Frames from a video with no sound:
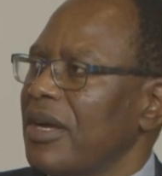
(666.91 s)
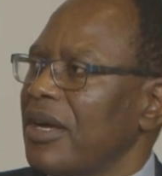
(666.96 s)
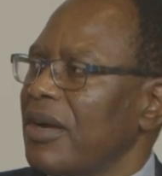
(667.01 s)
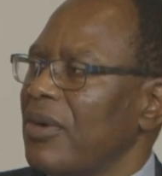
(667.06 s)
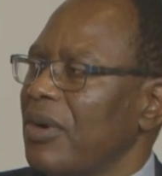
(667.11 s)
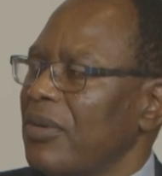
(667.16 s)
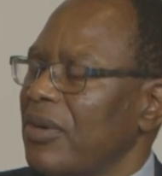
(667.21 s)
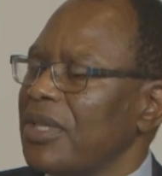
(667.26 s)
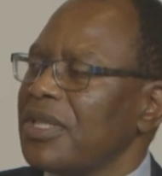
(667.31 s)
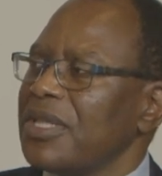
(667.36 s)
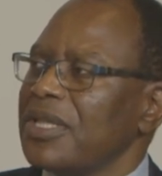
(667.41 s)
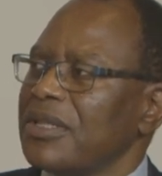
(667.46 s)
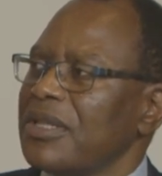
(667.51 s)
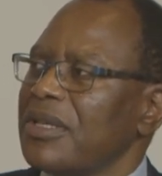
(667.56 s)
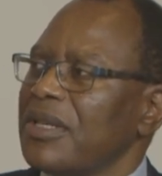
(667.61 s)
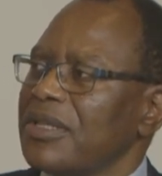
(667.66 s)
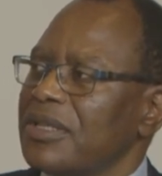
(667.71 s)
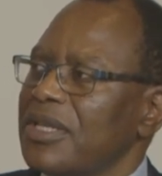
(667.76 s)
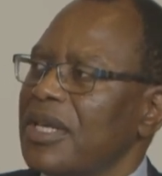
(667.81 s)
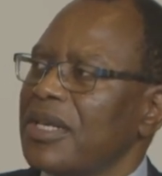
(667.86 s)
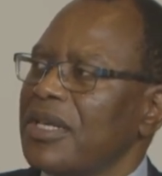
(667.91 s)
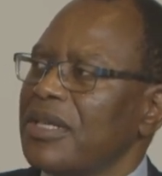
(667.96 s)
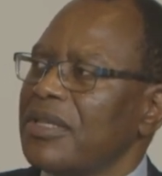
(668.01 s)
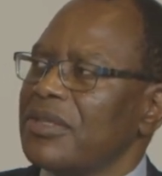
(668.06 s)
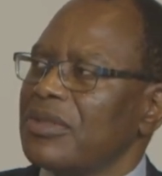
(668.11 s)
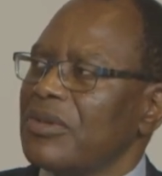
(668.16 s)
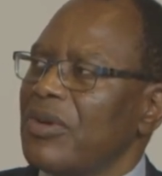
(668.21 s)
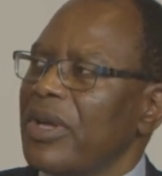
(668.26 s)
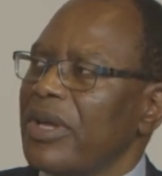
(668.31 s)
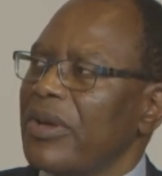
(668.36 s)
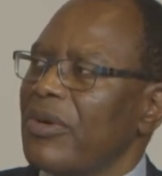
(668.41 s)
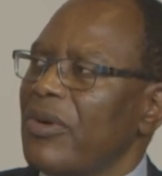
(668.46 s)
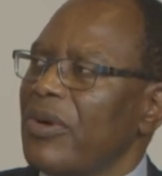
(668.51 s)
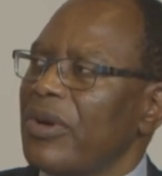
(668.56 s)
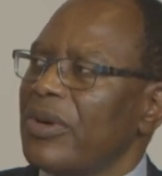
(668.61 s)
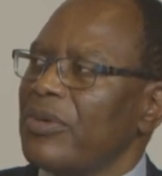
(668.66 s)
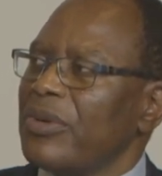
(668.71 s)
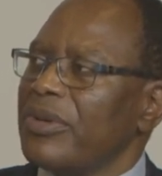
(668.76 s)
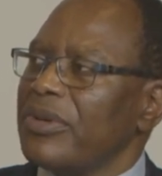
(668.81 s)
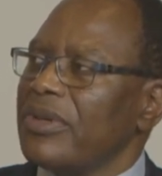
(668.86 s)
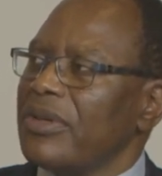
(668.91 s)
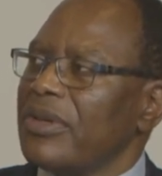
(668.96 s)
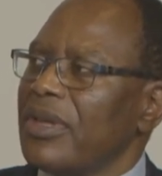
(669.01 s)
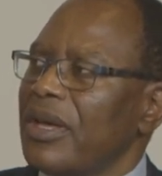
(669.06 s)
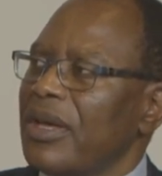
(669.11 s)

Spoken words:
what exactly is going on with